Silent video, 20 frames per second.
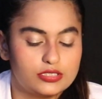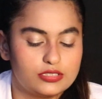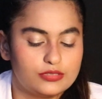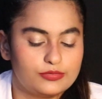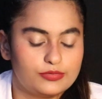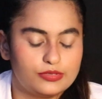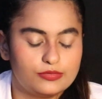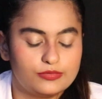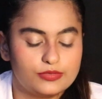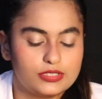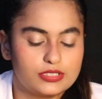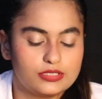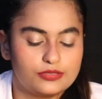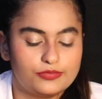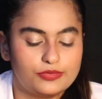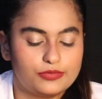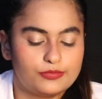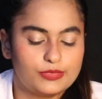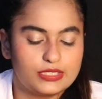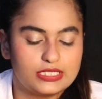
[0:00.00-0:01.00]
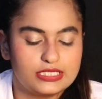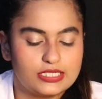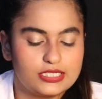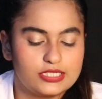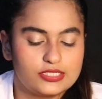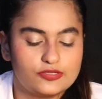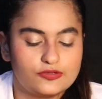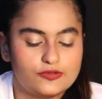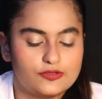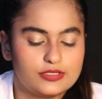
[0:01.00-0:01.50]
Tell me what's up with my
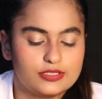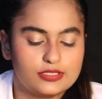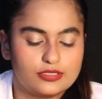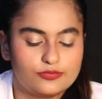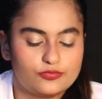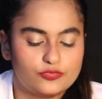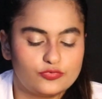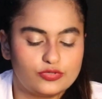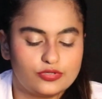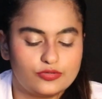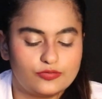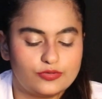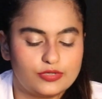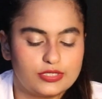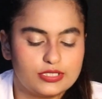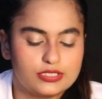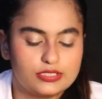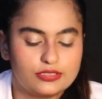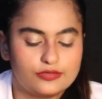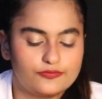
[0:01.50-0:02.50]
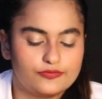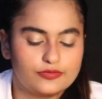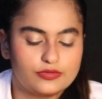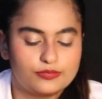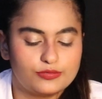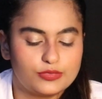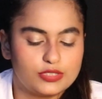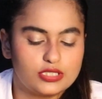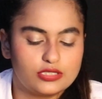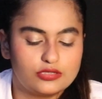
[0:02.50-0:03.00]
Sagittarius Sun, Moon and Rising for
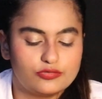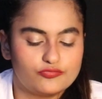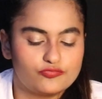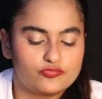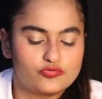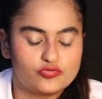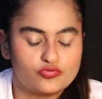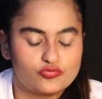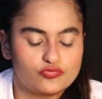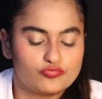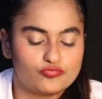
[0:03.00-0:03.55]
the month of June.